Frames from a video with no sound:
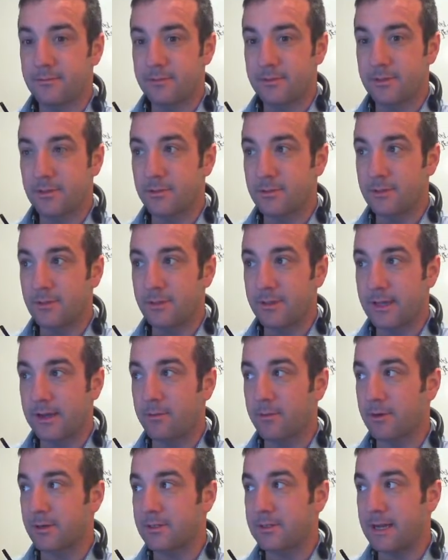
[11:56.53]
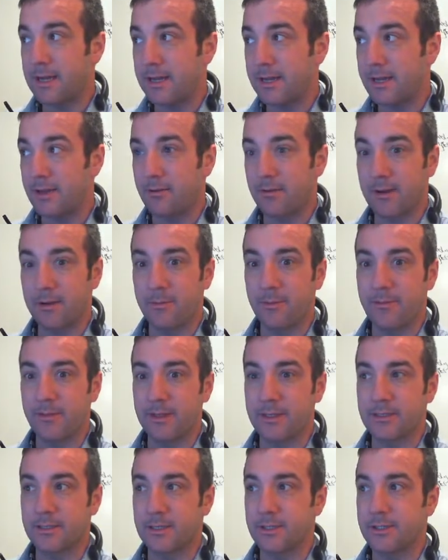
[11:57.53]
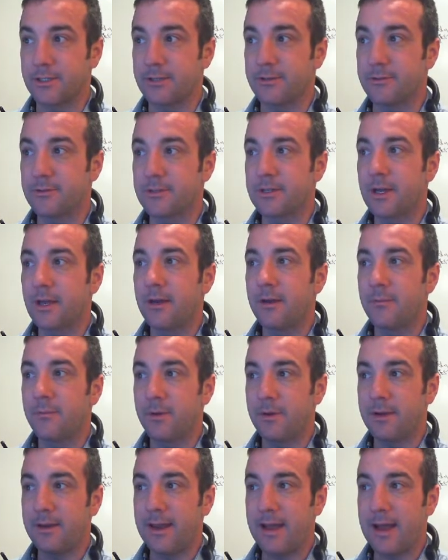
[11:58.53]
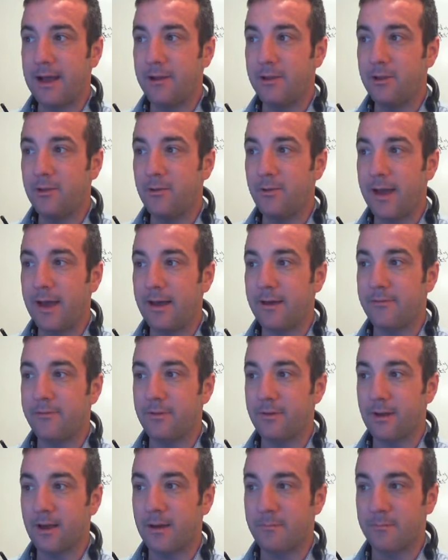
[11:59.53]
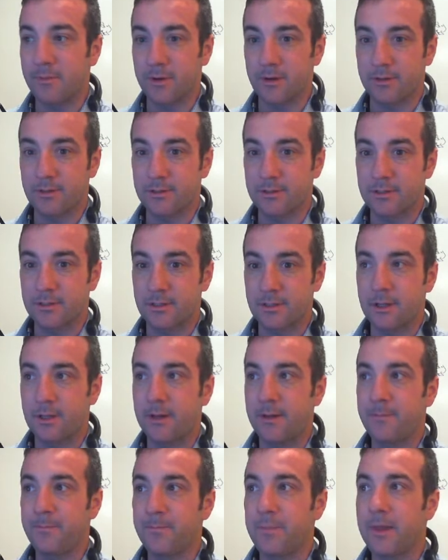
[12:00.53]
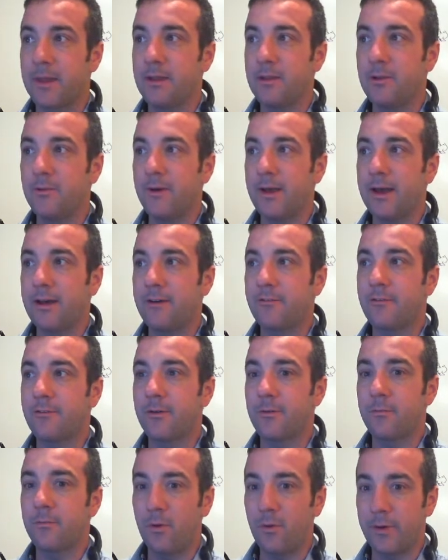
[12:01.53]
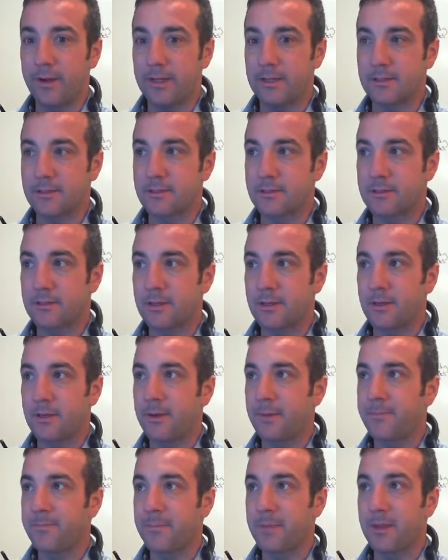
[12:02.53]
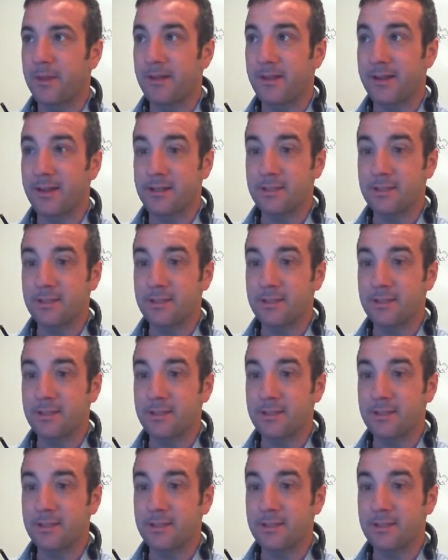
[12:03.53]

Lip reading: social network diagram of these issues, but now you have numbers and you have points. And like I